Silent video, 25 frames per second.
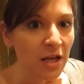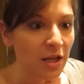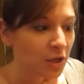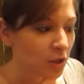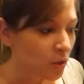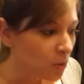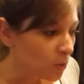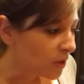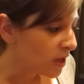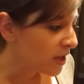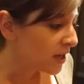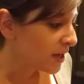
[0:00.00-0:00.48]

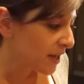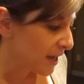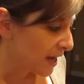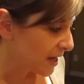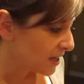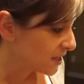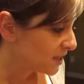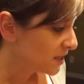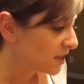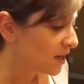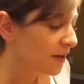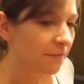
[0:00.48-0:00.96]
you can
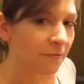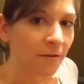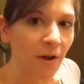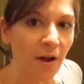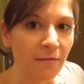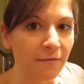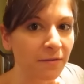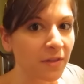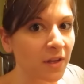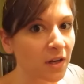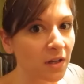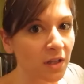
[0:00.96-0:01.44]
get stuff
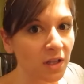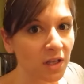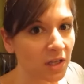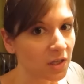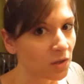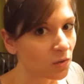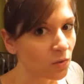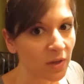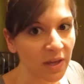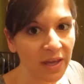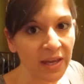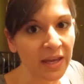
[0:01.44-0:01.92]
off there that
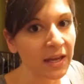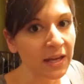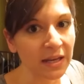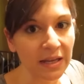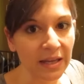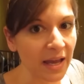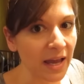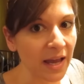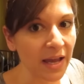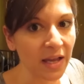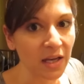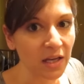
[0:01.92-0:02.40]
you
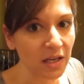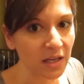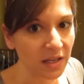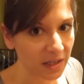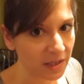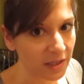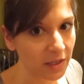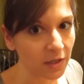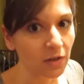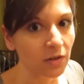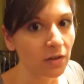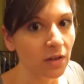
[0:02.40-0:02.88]
can't get
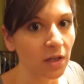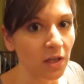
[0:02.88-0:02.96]
here,